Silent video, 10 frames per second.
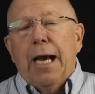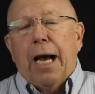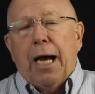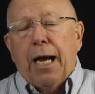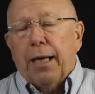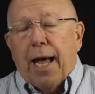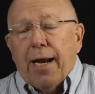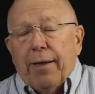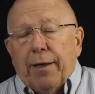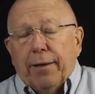
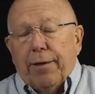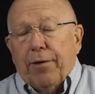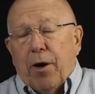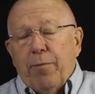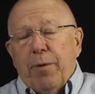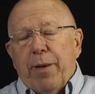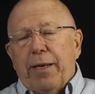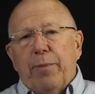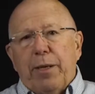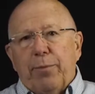There have been
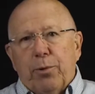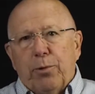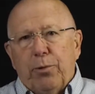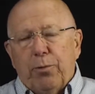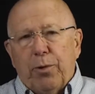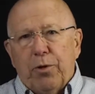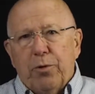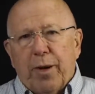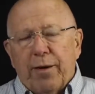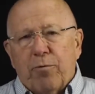many people with
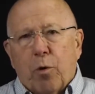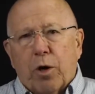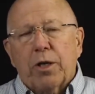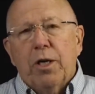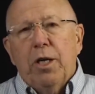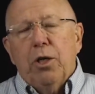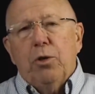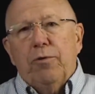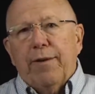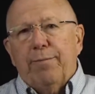whom I've worked
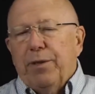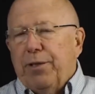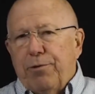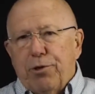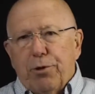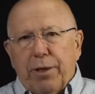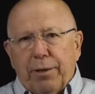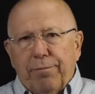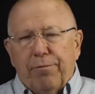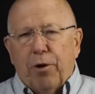who've been
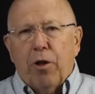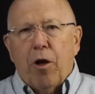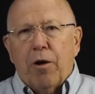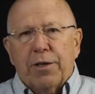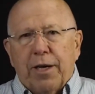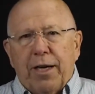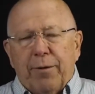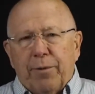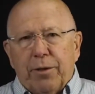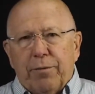shooting for a long
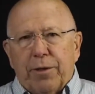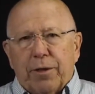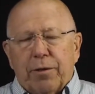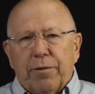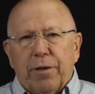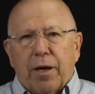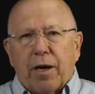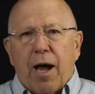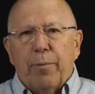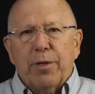time. They're
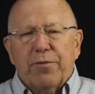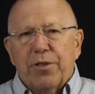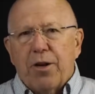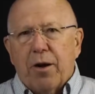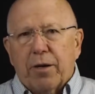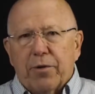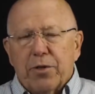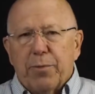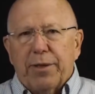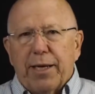accomplished photographers,
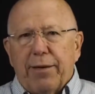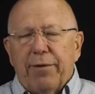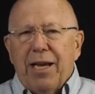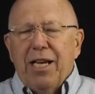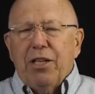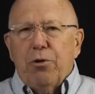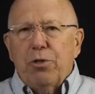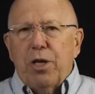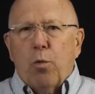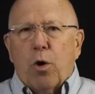but they've
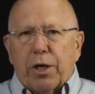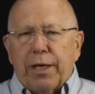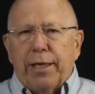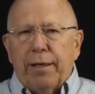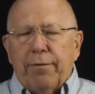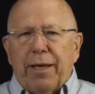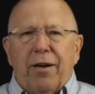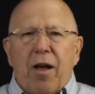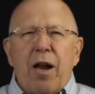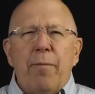usually worked in an
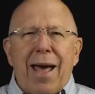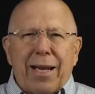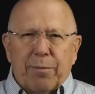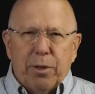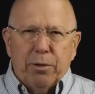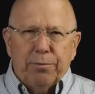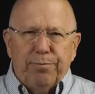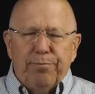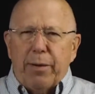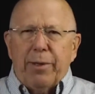automatic mode.
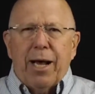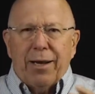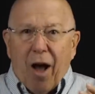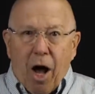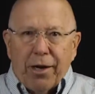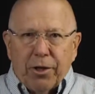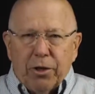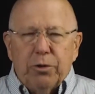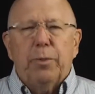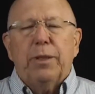Maybe not
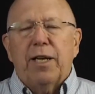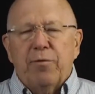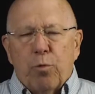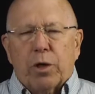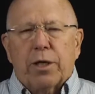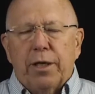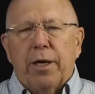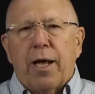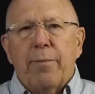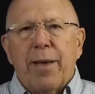auto, but they've worked in an
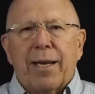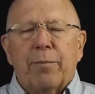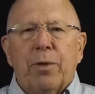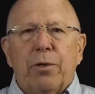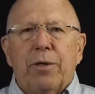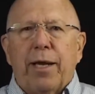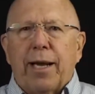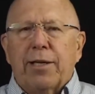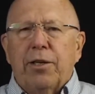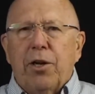automatic mode, and they'd
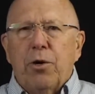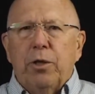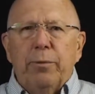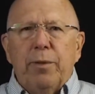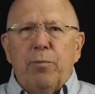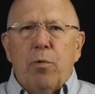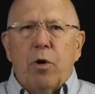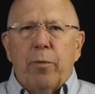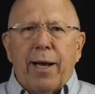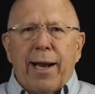like to know a little bit
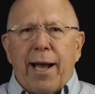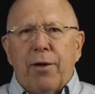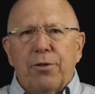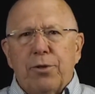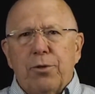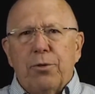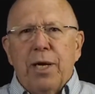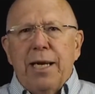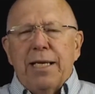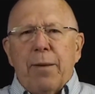more about how to
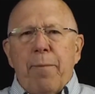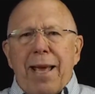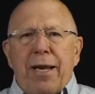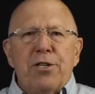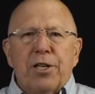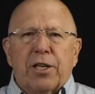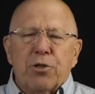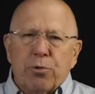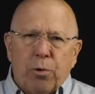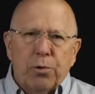manage the
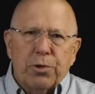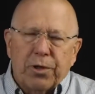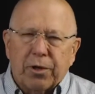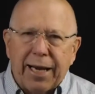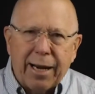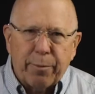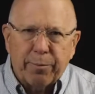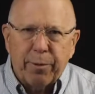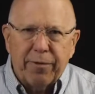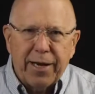controls that their camera
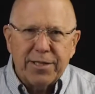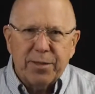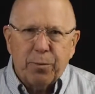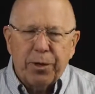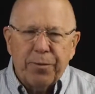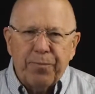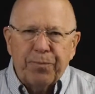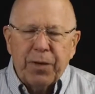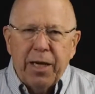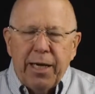provides them with.
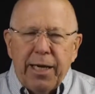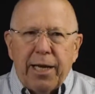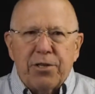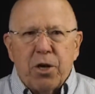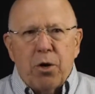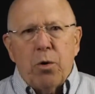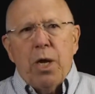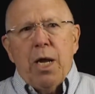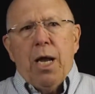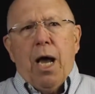And so
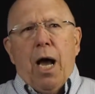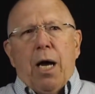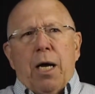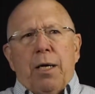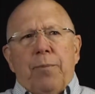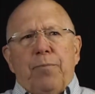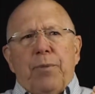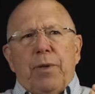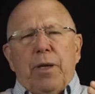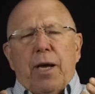I
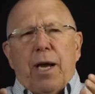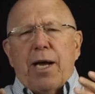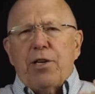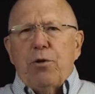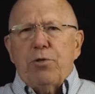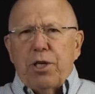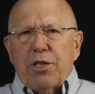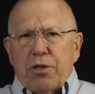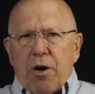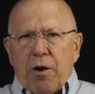usually
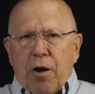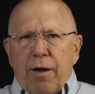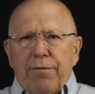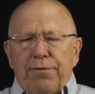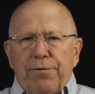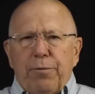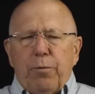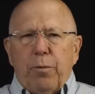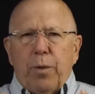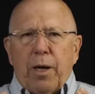start off,
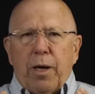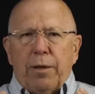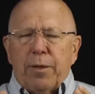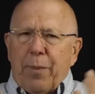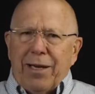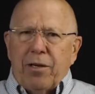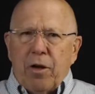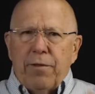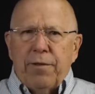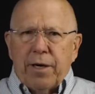depending
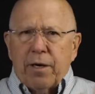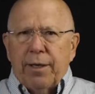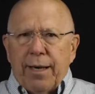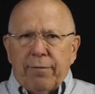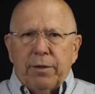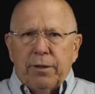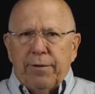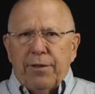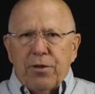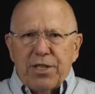on their level of
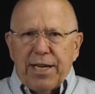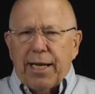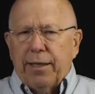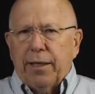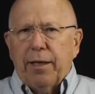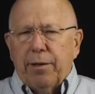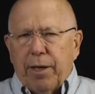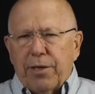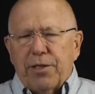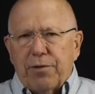understanding, and
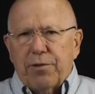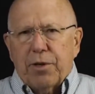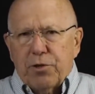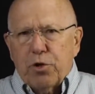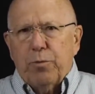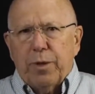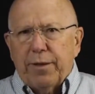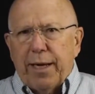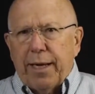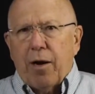let's assume that
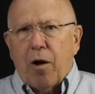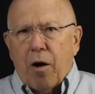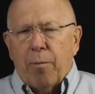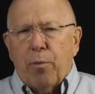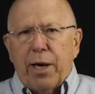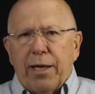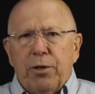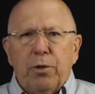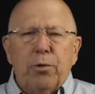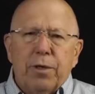they are brand
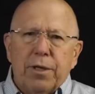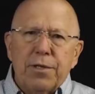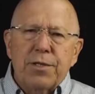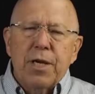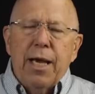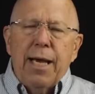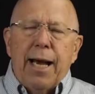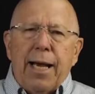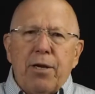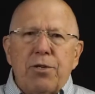new to this,
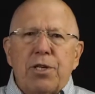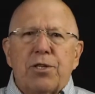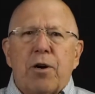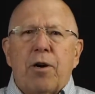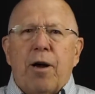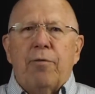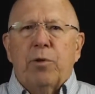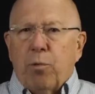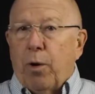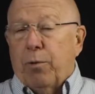I usually start off
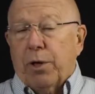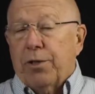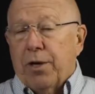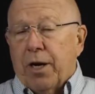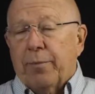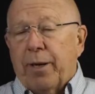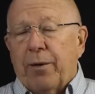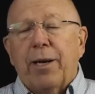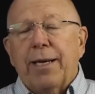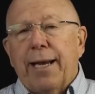with what we're going to talk about
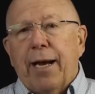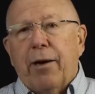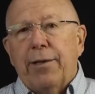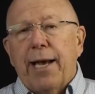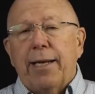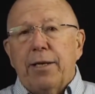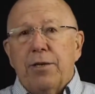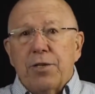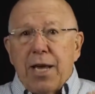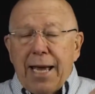right now, and that
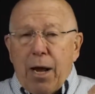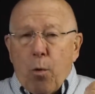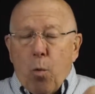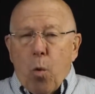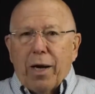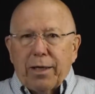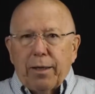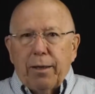is what